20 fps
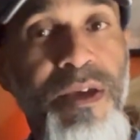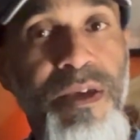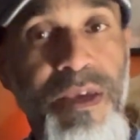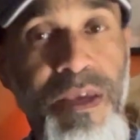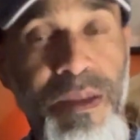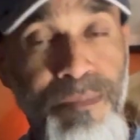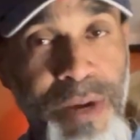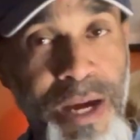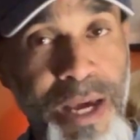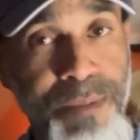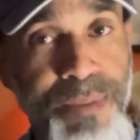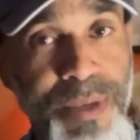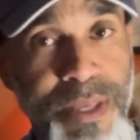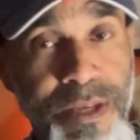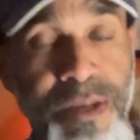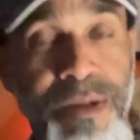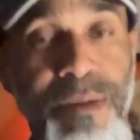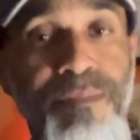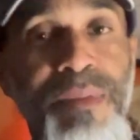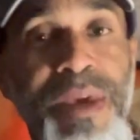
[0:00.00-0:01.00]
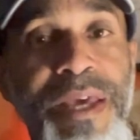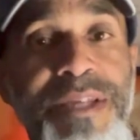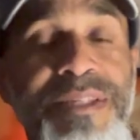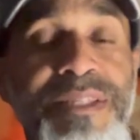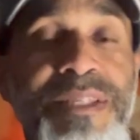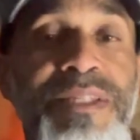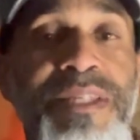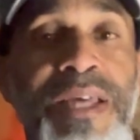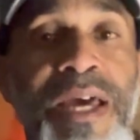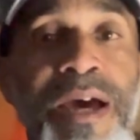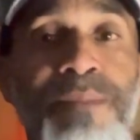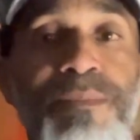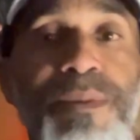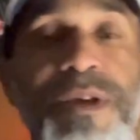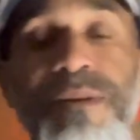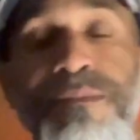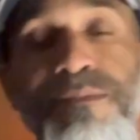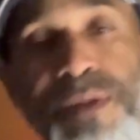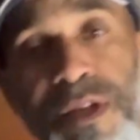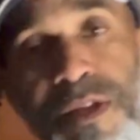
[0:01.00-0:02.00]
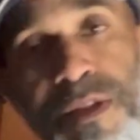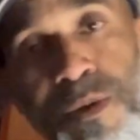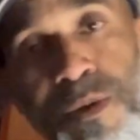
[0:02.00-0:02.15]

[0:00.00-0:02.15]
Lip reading: in my opinion, makes this app completely